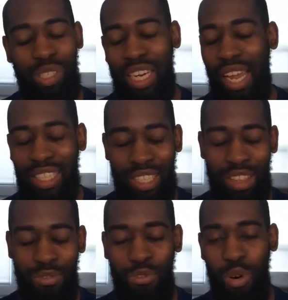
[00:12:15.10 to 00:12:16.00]
change it
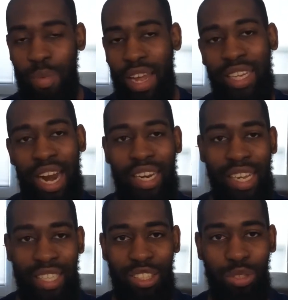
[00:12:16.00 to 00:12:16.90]
to the format that I
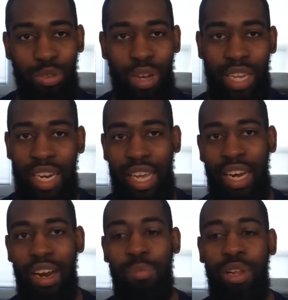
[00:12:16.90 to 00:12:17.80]
needed to, and then
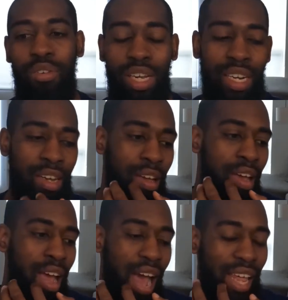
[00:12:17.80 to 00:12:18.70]
get it uploaded.
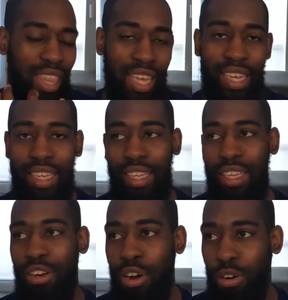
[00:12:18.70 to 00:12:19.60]
I think,
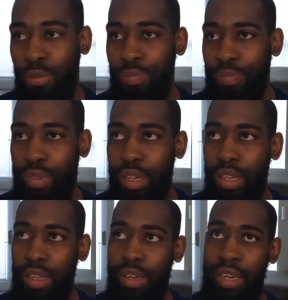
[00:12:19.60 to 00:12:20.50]
you know,
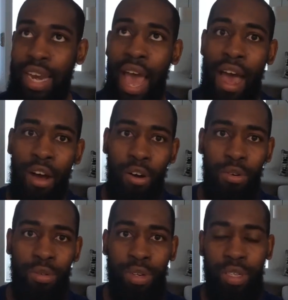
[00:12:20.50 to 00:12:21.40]
now
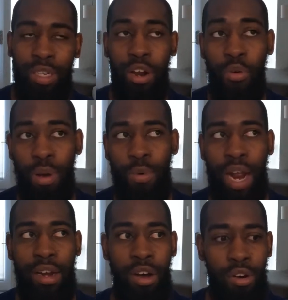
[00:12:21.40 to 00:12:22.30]
knowing
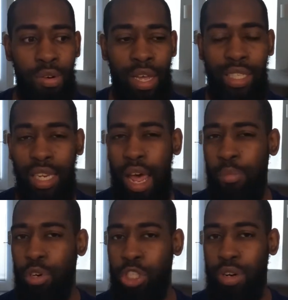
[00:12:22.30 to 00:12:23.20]
what I know, it's a lot
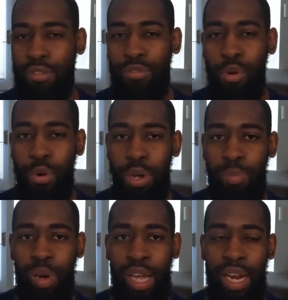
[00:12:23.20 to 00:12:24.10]
more
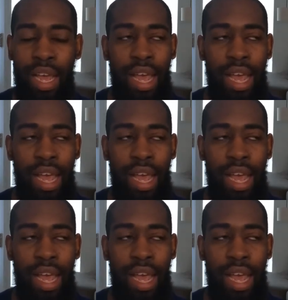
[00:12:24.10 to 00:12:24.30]
straightforward. But